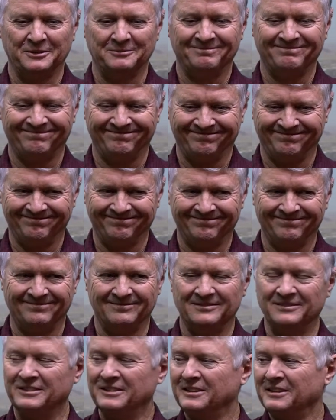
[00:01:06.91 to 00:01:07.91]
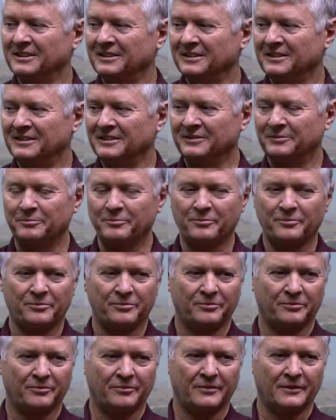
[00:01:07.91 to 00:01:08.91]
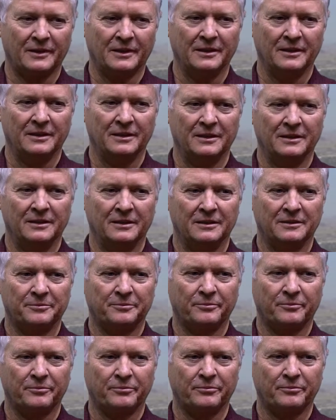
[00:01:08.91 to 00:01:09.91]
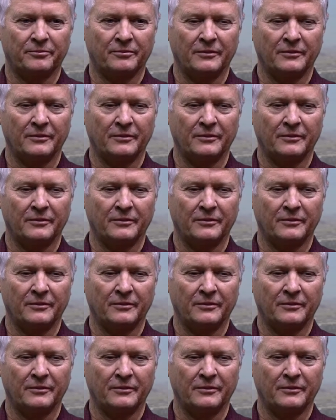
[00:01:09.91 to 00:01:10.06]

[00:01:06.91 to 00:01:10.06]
Mark, go ahead and introduce yourself and tell us a little bit about you.